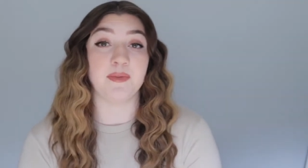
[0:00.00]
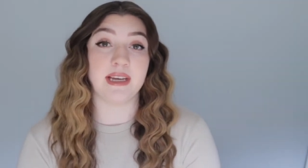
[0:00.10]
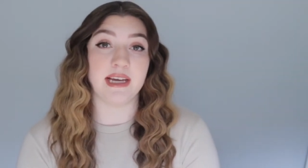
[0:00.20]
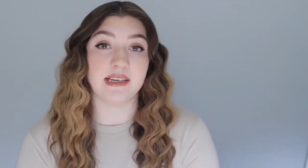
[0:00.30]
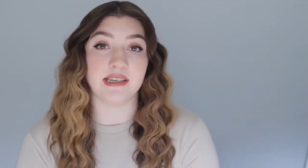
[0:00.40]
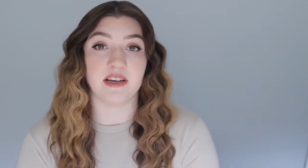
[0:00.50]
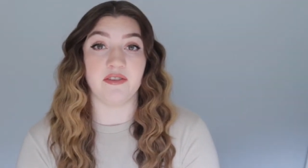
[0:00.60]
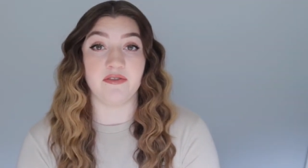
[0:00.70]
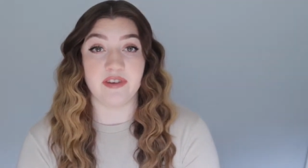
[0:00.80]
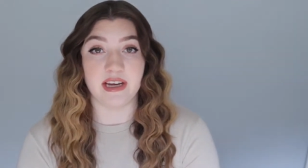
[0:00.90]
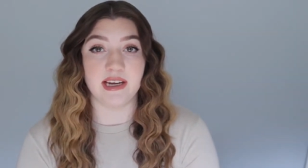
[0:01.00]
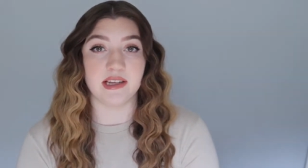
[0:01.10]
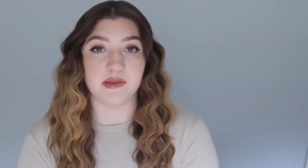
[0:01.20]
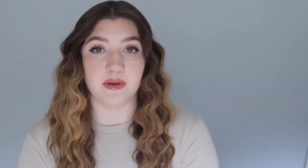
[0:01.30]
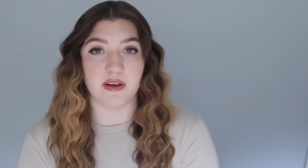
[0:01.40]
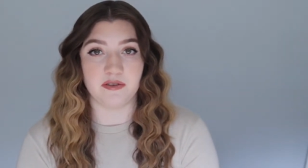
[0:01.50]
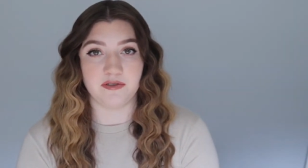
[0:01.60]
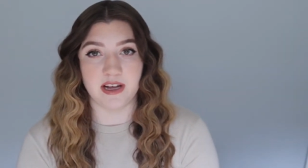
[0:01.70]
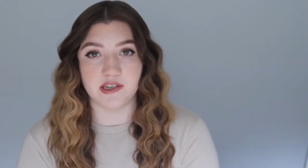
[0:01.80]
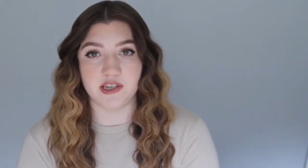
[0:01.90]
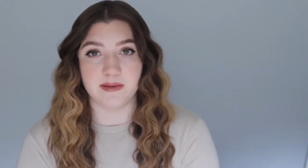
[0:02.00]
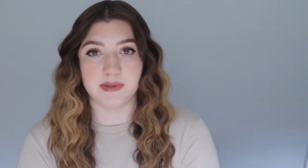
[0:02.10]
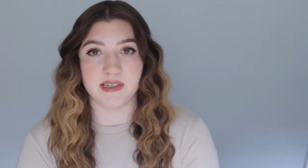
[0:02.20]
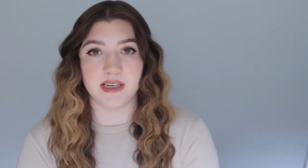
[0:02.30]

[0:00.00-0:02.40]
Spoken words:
media as a convenience with our friendships